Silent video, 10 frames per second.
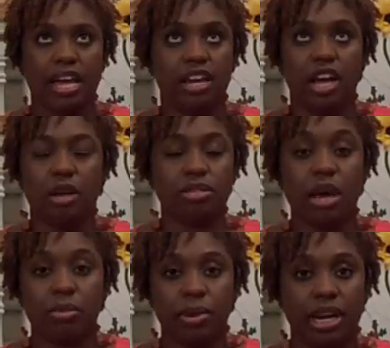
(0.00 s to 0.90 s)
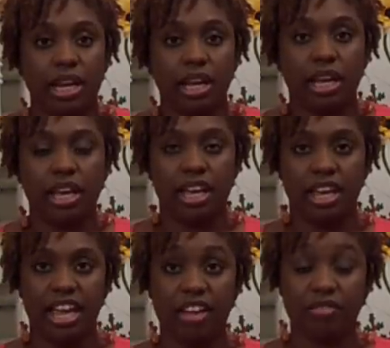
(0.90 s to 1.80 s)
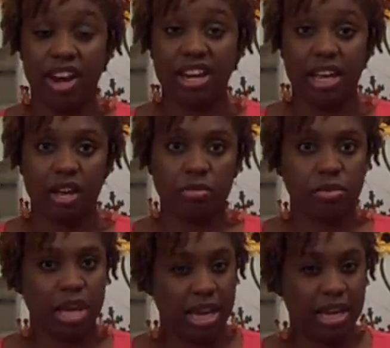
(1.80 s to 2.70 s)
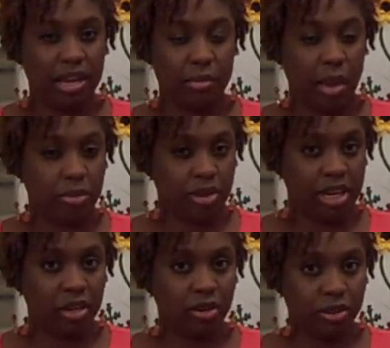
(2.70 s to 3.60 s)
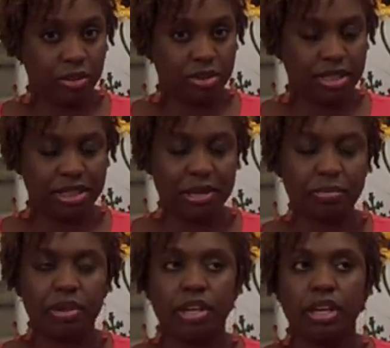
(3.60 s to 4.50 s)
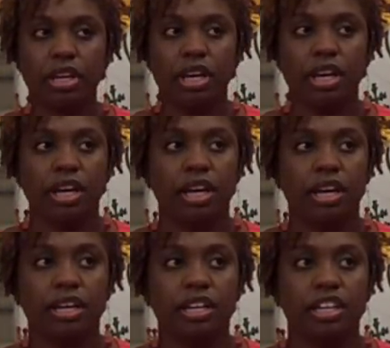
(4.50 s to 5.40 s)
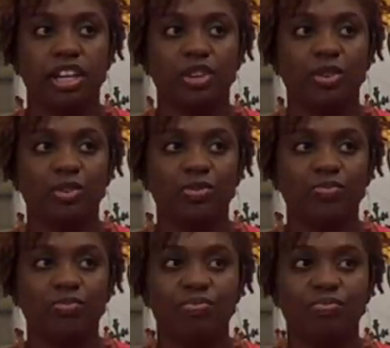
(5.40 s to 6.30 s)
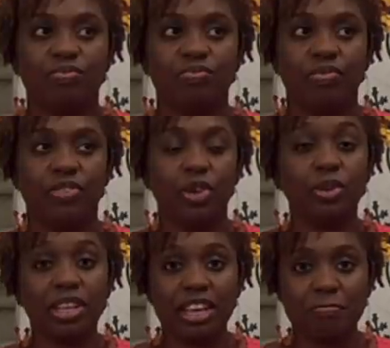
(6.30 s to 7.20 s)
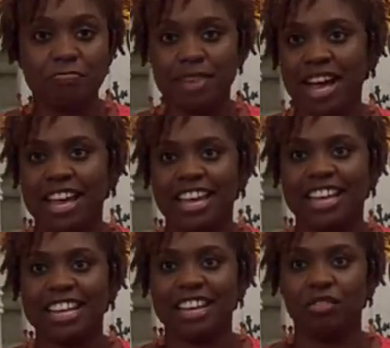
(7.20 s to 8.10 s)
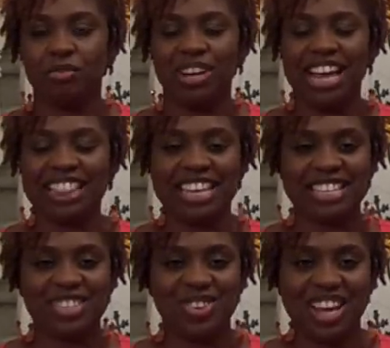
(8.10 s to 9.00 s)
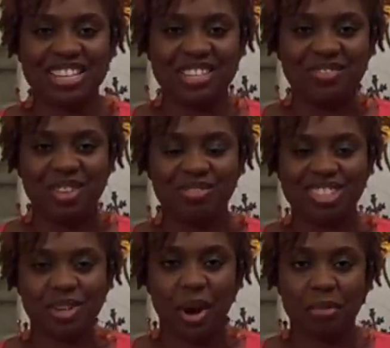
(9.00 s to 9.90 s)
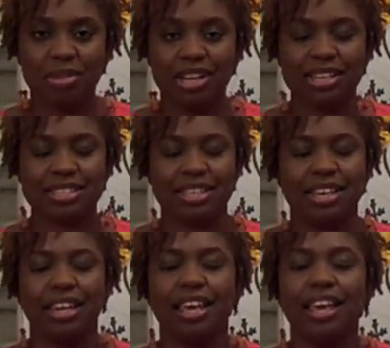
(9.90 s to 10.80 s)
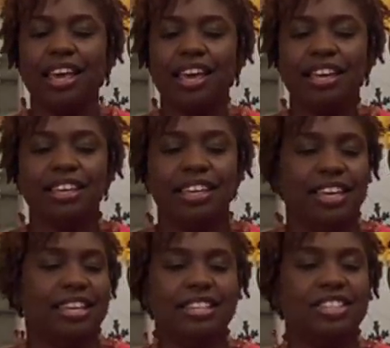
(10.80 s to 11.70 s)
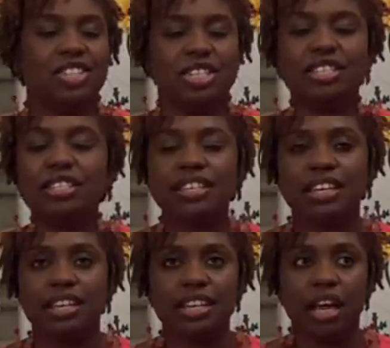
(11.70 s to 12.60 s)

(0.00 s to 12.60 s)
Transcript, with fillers: you know, I was operating, and right now I am operating on little sleep. Uh, you know, fueling my what I think is creativity with Starbucks and and just